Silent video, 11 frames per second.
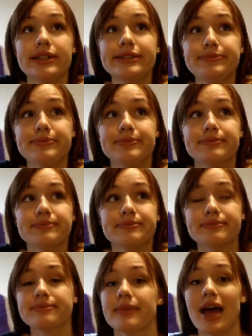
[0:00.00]
Well,
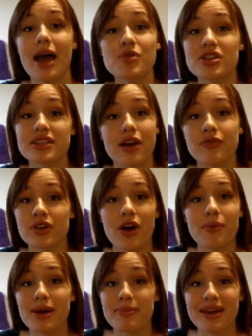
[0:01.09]
I'm just
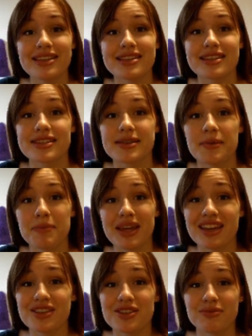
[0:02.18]
covering all my bases,
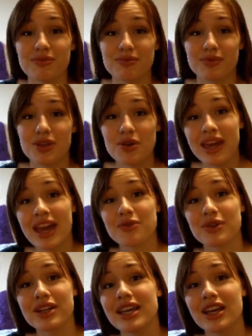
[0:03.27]
because you
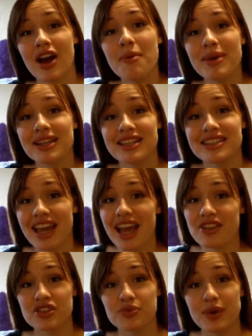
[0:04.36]
can't really comment and
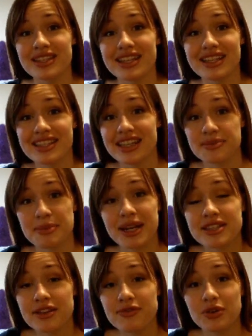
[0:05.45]
say I just wasted 6
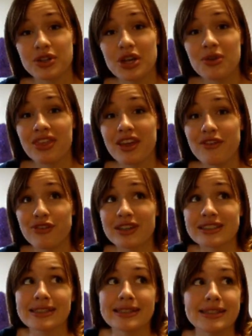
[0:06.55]
minutes of your youth if
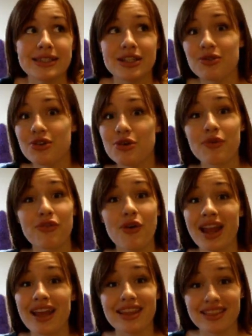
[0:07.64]
you knew
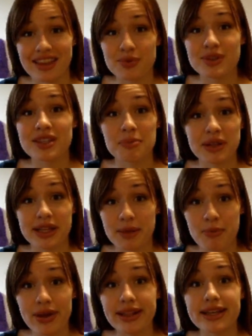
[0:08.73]
beforehand that this was
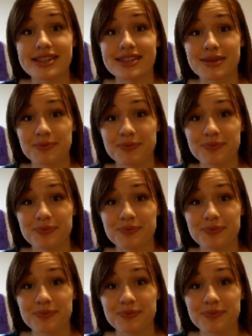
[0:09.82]
completely pointless.